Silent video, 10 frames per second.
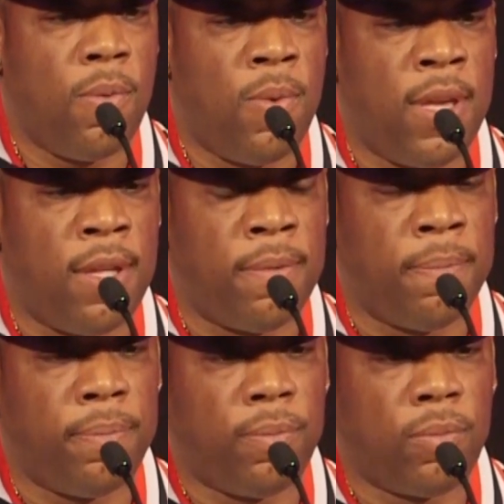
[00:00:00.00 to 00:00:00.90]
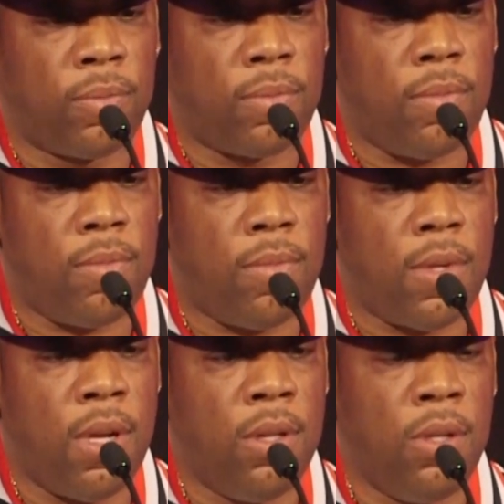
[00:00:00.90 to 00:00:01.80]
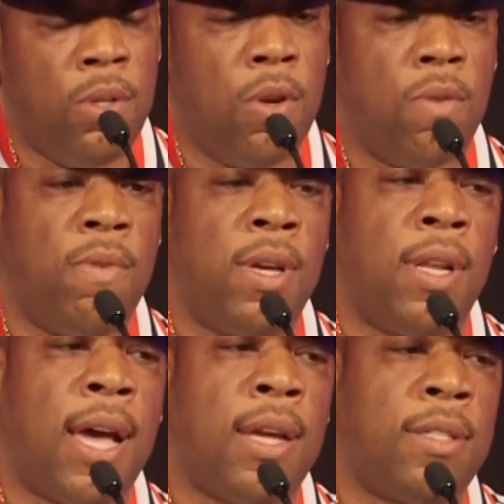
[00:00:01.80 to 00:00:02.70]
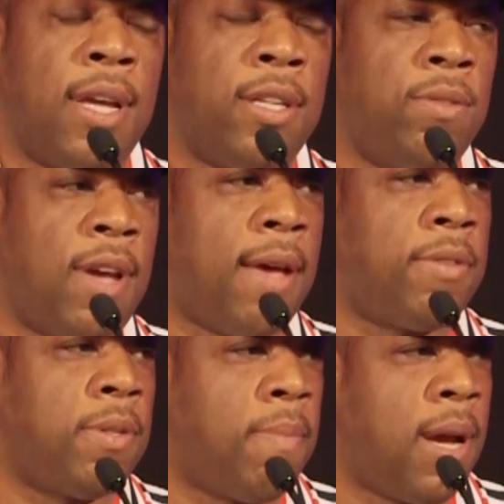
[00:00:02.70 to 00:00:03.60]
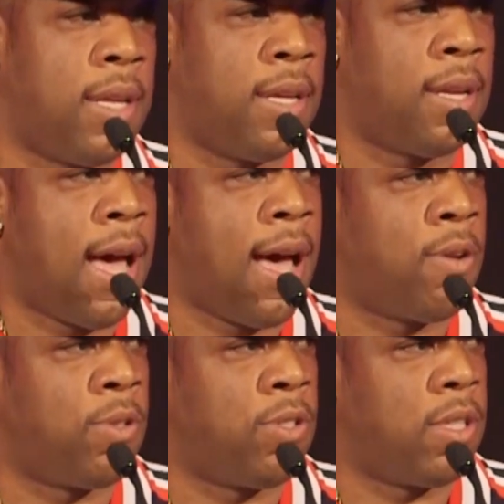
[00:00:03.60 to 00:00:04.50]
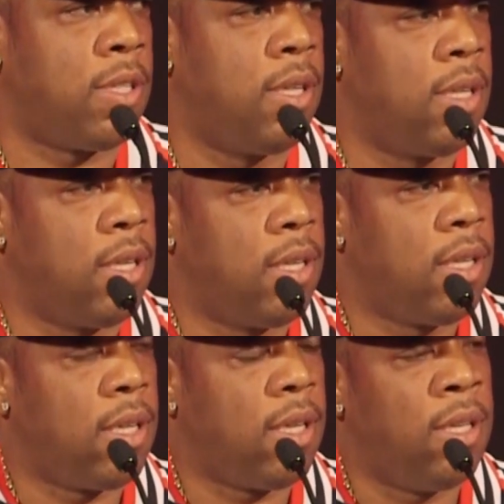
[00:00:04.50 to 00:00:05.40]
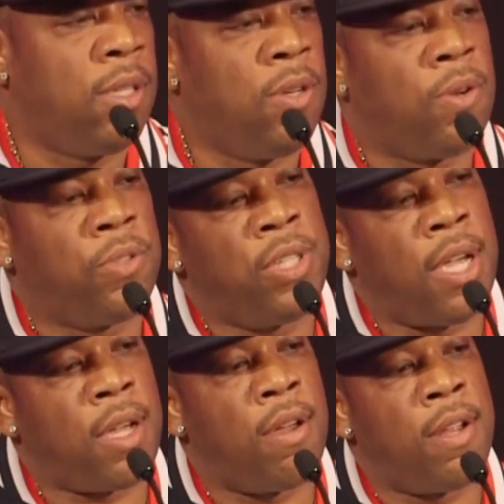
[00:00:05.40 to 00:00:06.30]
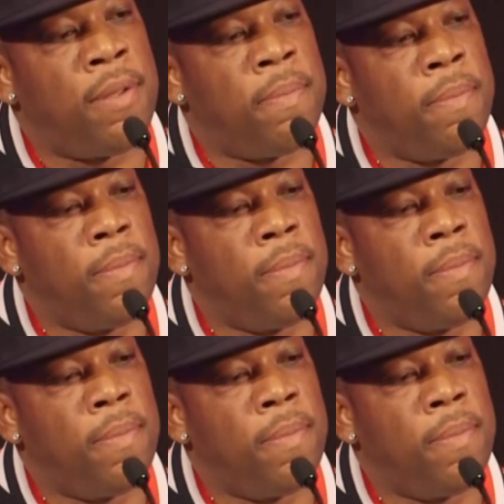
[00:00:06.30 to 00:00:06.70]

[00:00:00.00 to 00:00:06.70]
when you don't realize that you have somebody in the house and you don't check on them